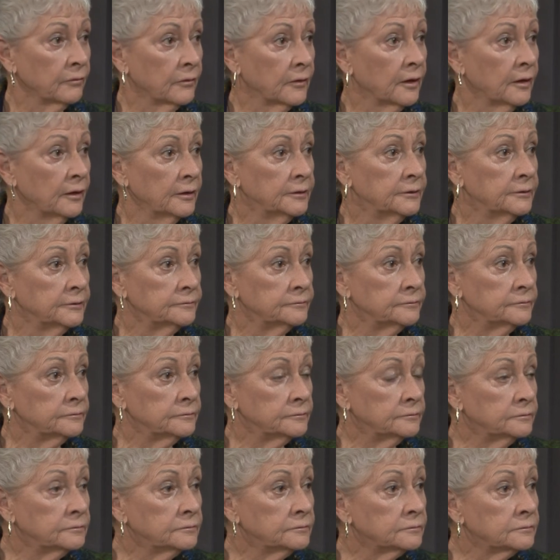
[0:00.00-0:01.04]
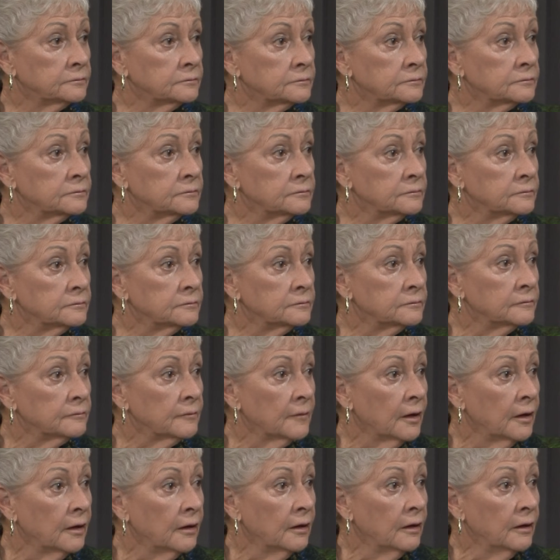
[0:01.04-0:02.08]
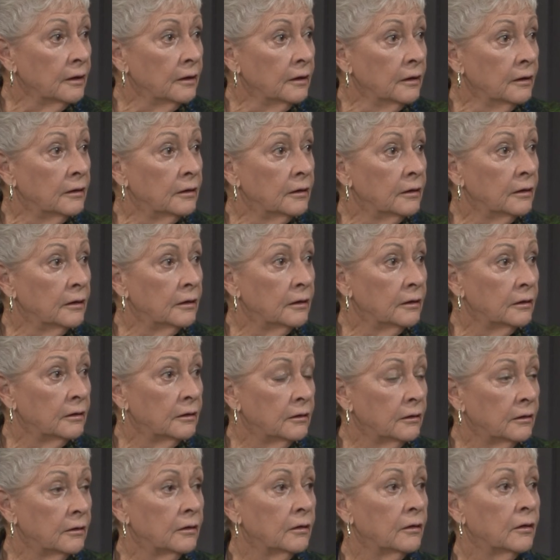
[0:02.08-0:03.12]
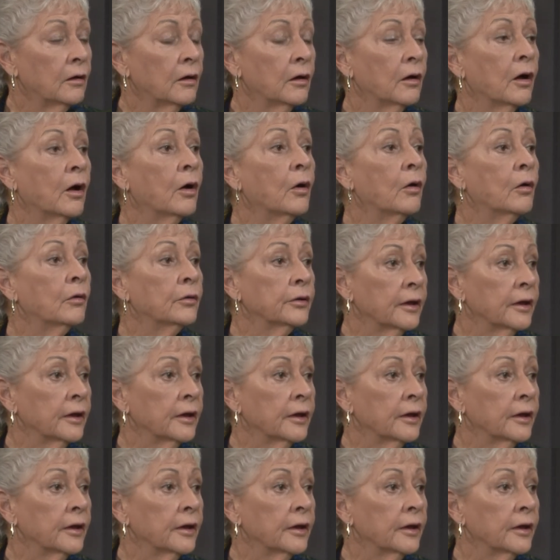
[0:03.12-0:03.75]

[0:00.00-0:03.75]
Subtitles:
I'll throw this in, I don't know. The Facebook page for Master Gardeners